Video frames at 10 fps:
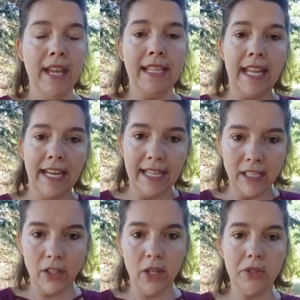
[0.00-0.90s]
getting
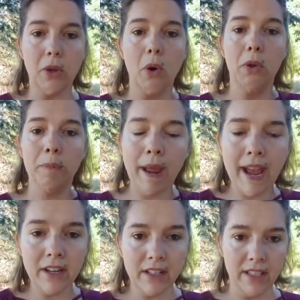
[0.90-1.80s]
into those old
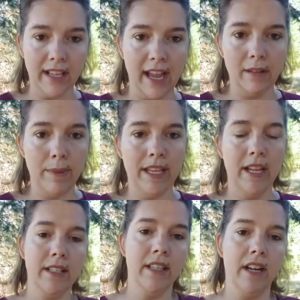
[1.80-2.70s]
patterns again
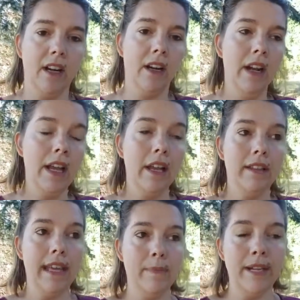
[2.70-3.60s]
because they're
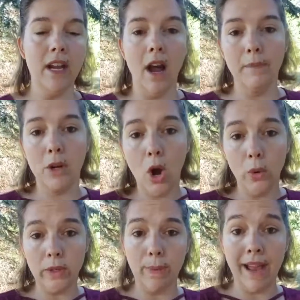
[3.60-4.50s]
they become
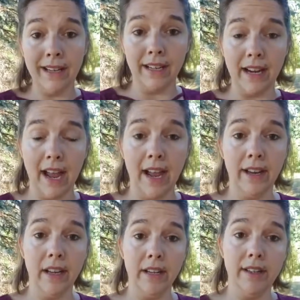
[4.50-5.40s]
codependent
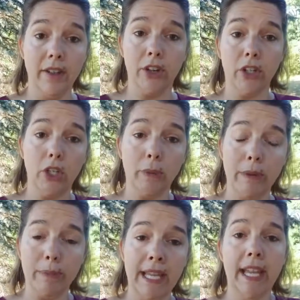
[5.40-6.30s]
on another
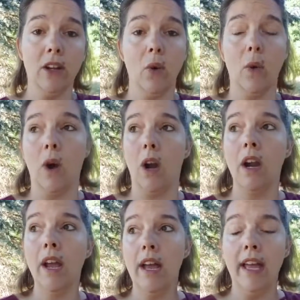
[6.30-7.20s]
human being or
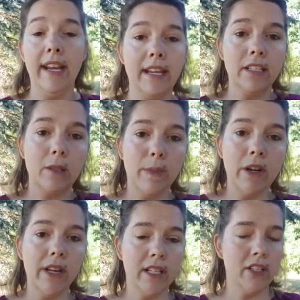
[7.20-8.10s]
an
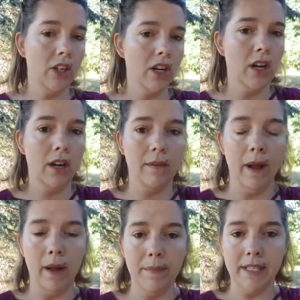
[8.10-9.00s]
experience or a, uh, um, a